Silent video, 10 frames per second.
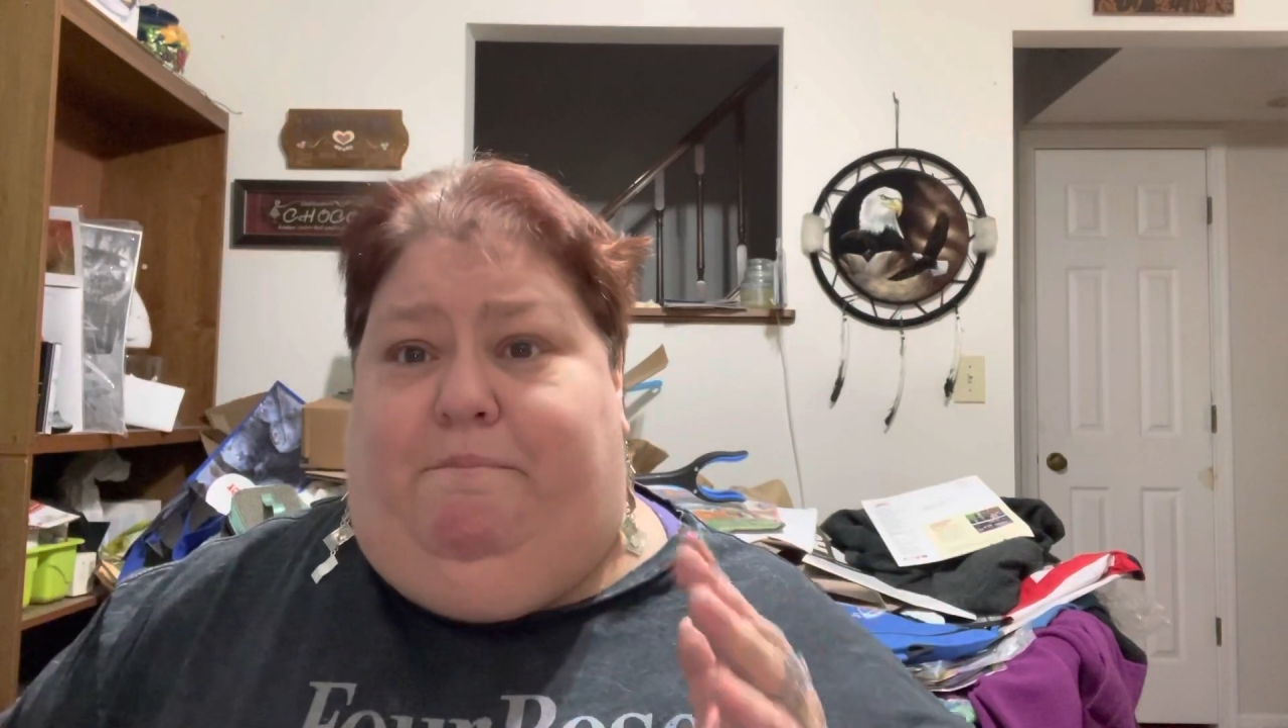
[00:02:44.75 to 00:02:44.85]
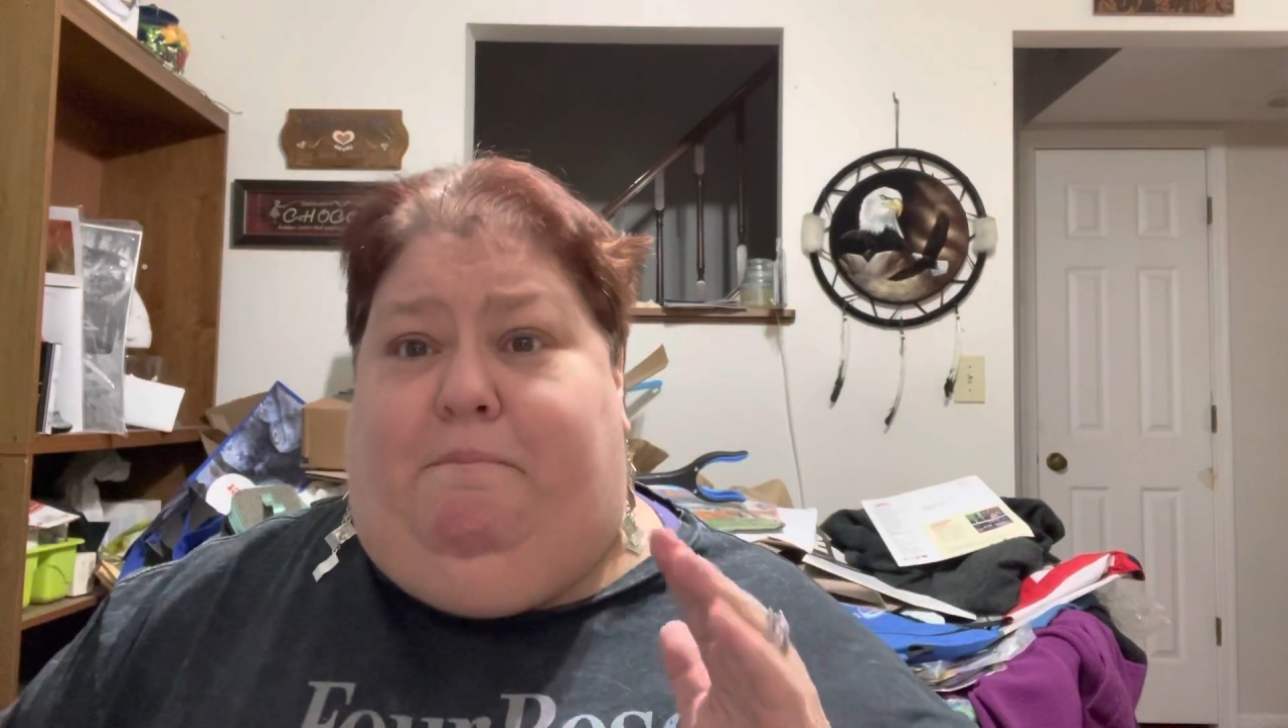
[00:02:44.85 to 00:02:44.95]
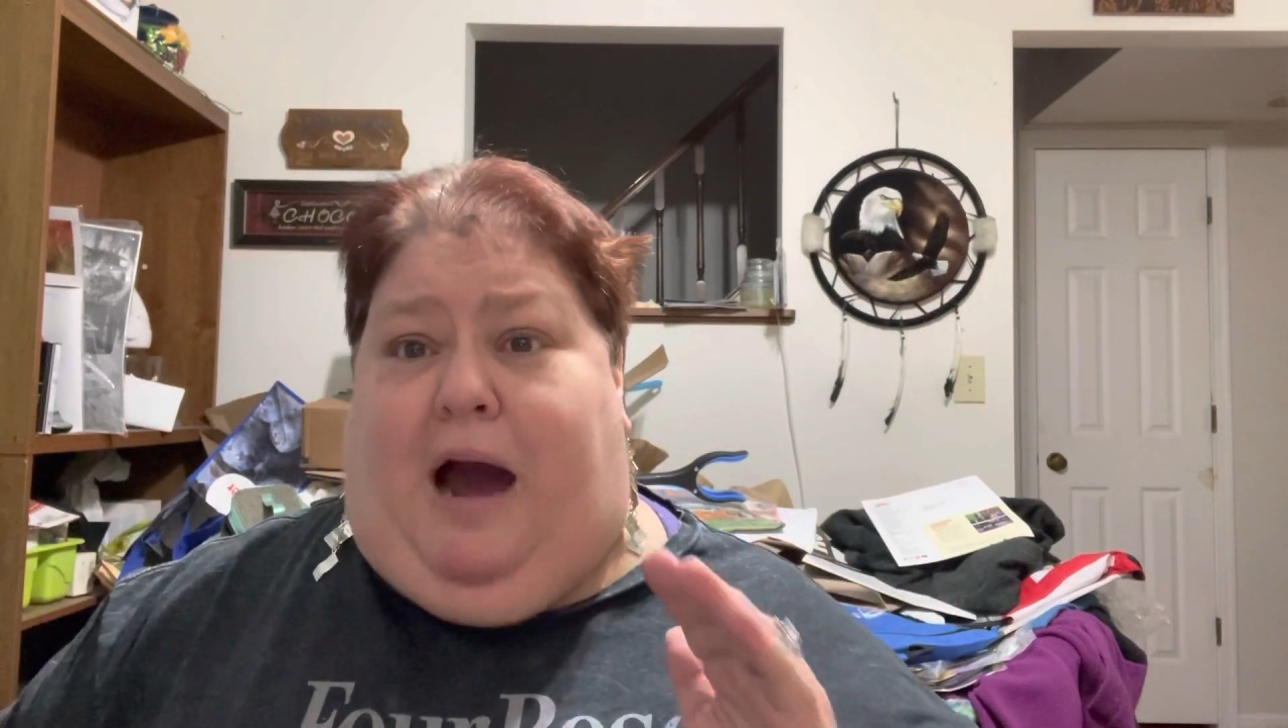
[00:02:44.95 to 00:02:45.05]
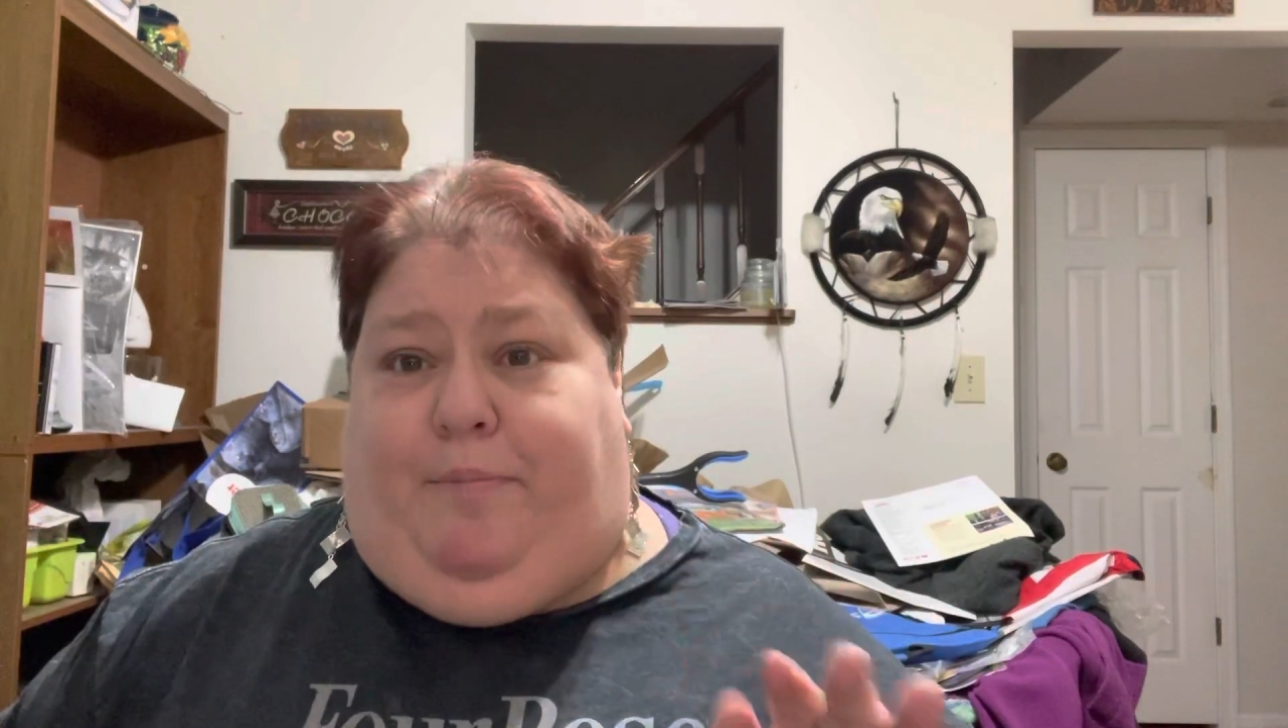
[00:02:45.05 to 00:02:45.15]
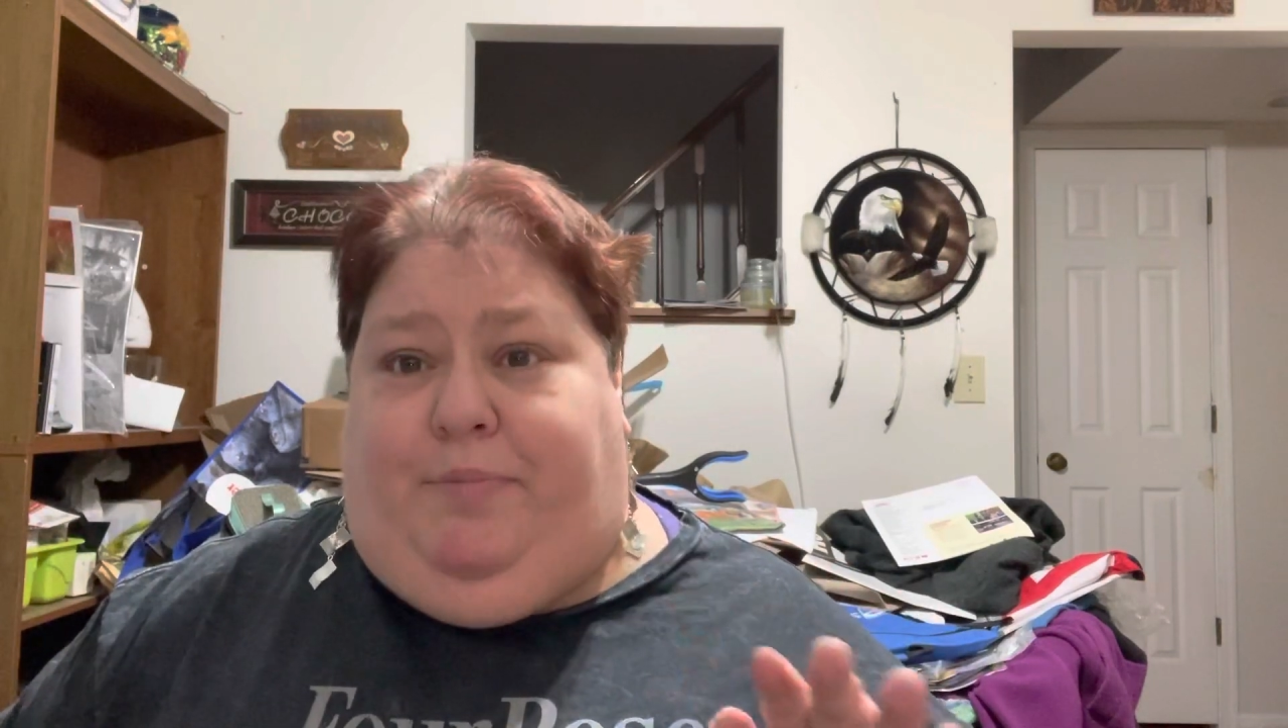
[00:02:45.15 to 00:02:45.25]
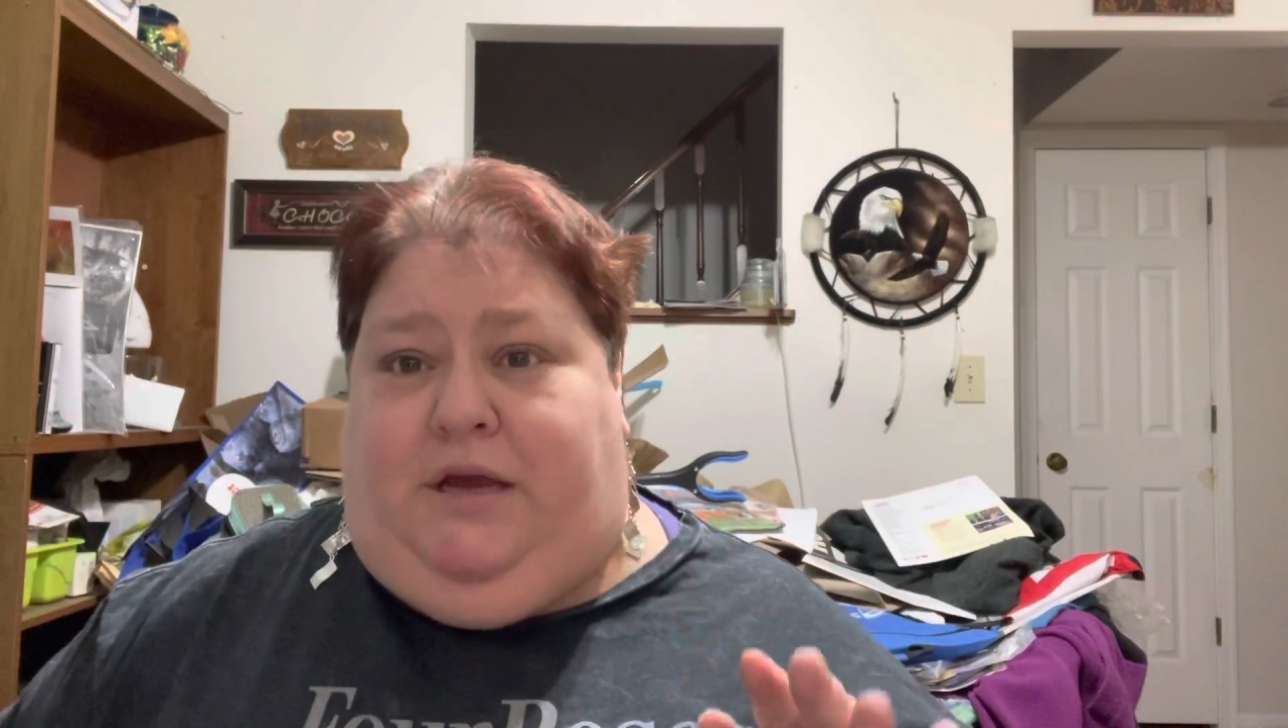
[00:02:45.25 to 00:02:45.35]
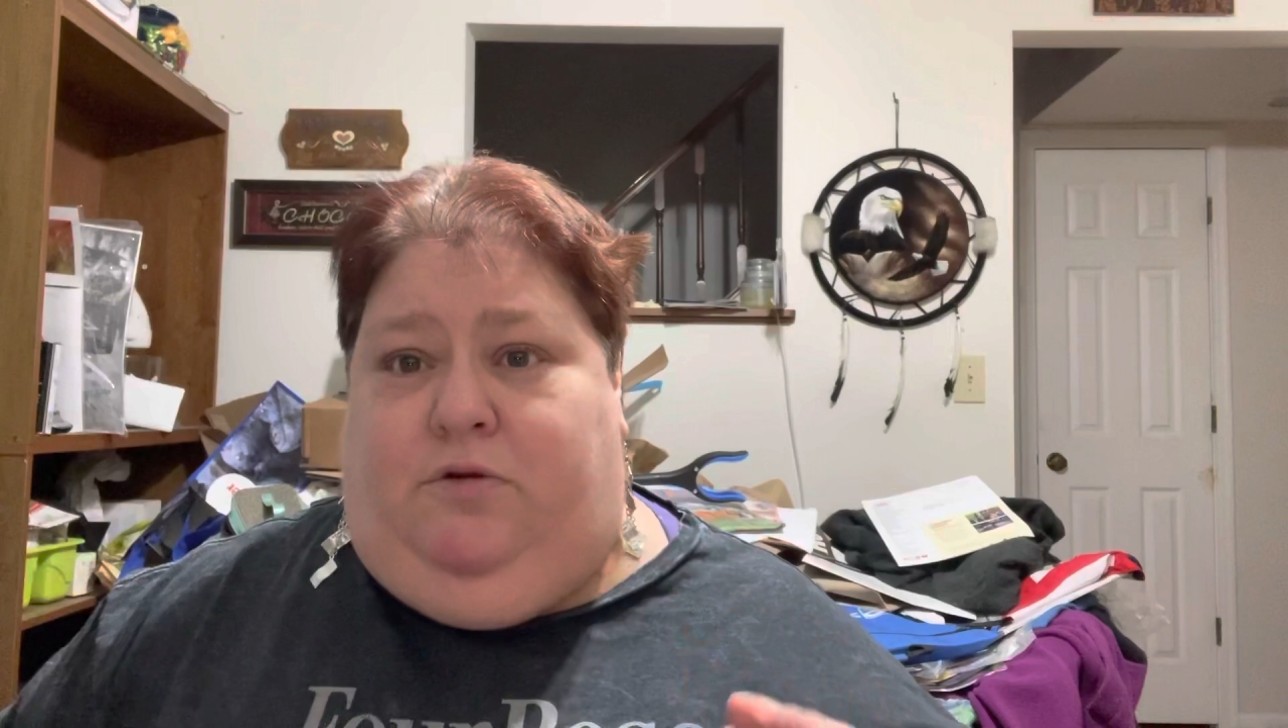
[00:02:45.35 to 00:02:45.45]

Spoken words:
popping